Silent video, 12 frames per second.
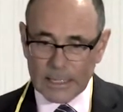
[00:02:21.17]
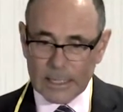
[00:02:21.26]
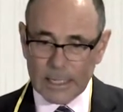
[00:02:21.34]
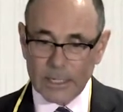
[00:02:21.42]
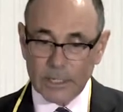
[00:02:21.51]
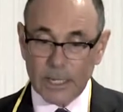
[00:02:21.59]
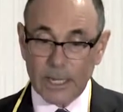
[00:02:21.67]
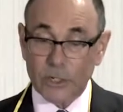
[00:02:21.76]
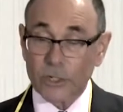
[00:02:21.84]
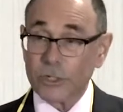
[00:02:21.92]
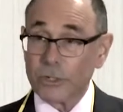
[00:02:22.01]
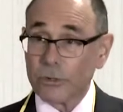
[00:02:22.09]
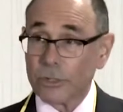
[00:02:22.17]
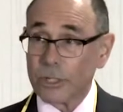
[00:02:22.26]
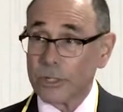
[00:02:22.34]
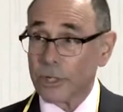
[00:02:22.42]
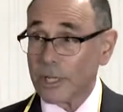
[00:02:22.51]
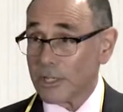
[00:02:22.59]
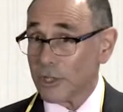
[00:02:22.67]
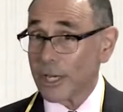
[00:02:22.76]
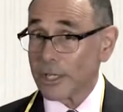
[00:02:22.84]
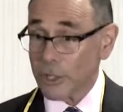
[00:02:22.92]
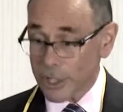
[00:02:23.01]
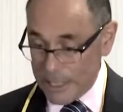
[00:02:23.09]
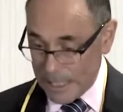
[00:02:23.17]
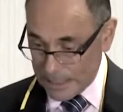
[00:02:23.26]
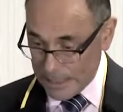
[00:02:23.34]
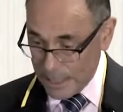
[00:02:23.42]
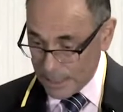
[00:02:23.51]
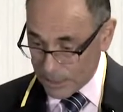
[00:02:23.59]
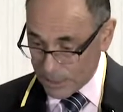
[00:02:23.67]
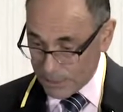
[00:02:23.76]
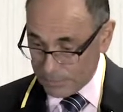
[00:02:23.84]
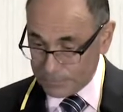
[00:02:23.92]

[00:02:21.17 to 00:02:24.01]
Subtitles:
indications, usage, and injection techniques.